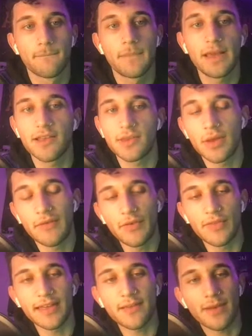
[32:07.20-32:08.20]
because if you
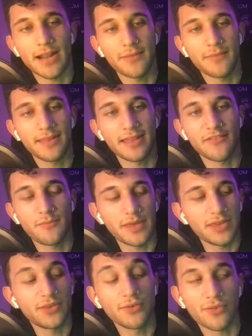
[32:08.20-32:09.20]
think about it, I mean, if
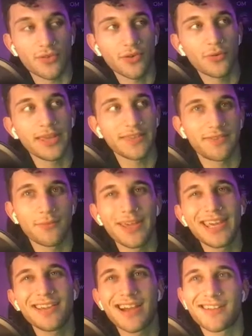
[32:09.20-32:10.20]
PQ is two, we
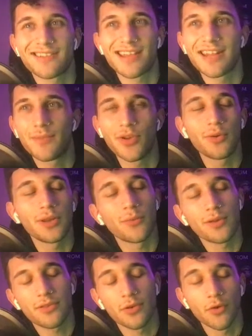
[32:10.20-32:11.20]
can kind of just let him do what he
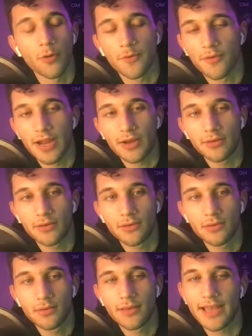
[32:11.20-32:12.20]
wants to, roam around,
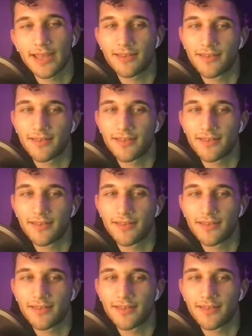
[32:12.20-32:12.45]
let